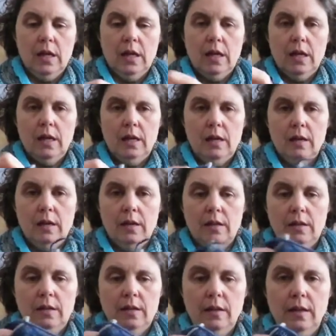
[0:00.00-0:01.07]

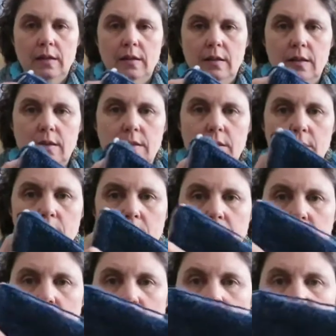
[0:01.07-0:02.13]
And I think it's going to be a
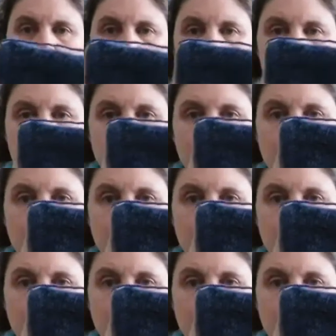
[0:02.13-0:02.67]
lot of fun.